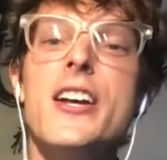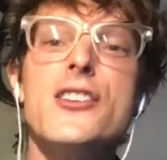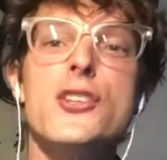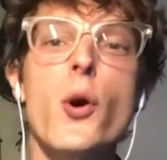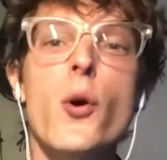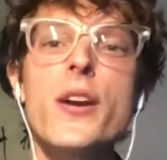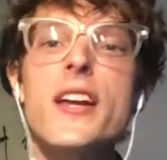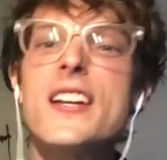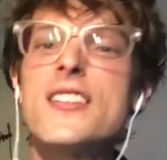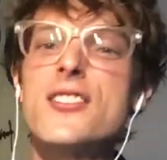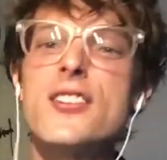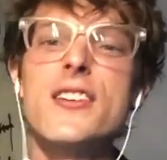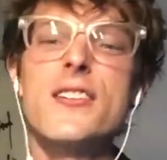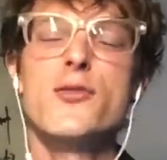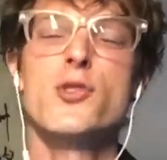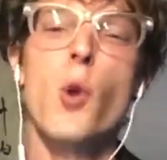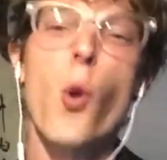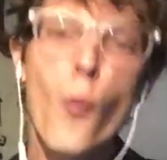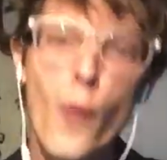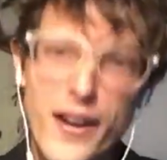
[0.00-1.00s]
Don't
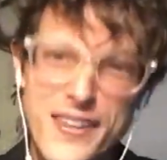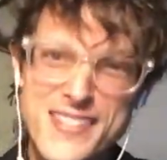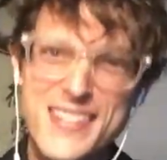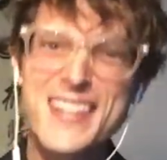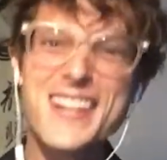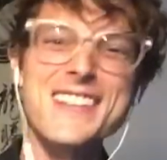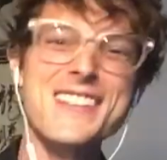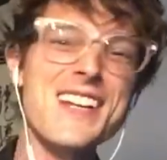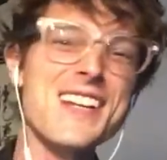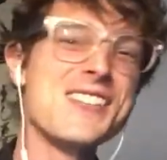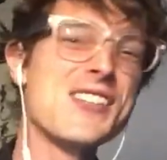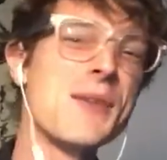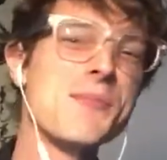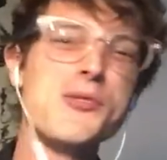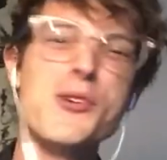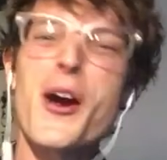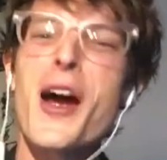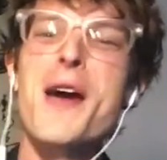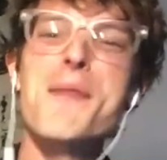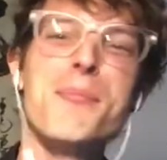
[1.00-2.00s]
wait to hit that
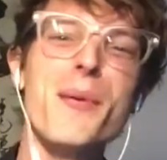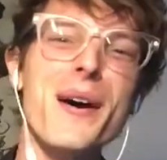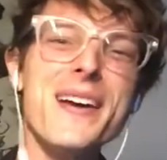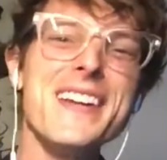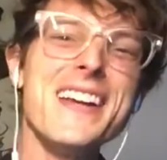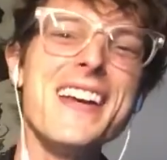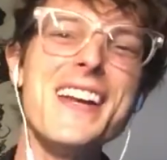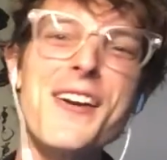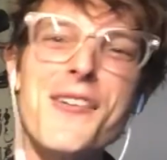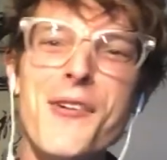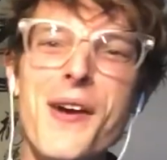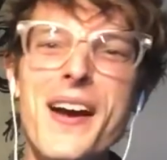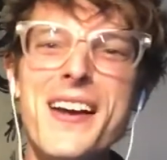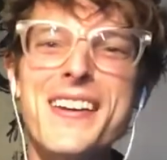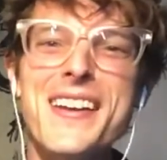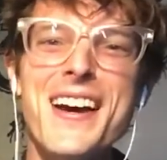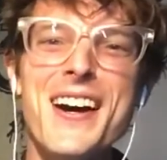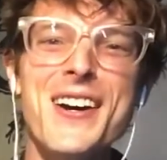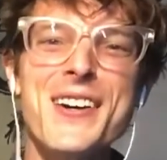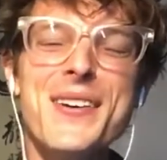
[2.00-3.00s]
subscribe button. Hit it right
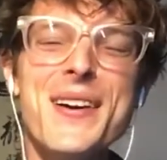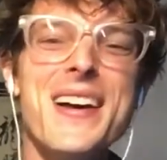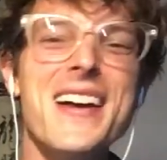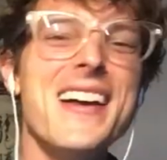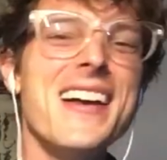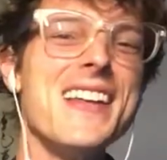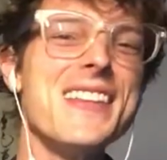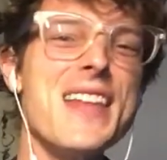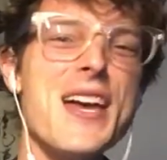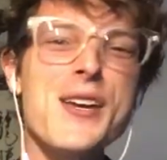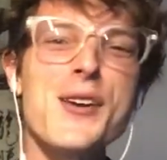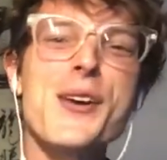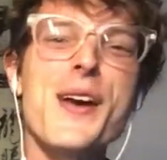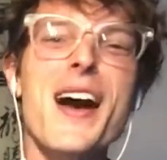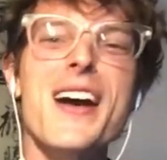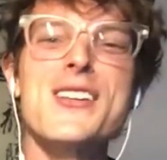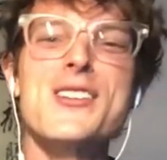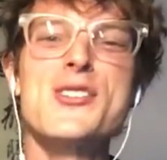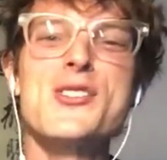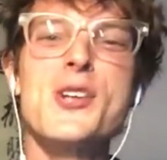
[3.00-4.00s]
now. Thank you
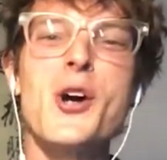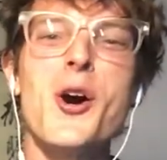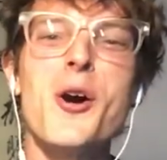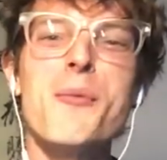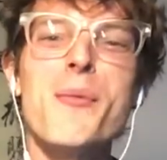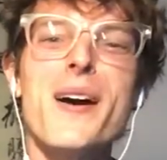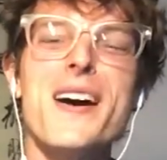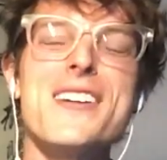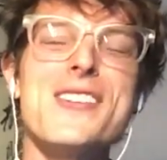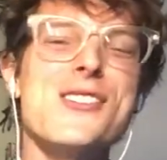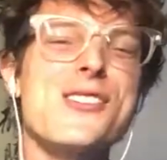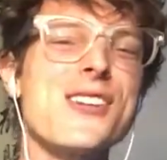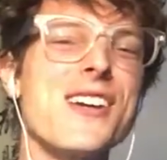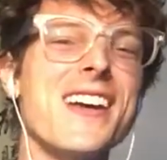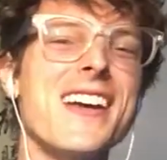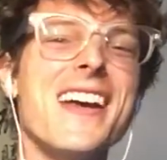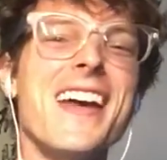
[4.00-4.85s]
guys so much.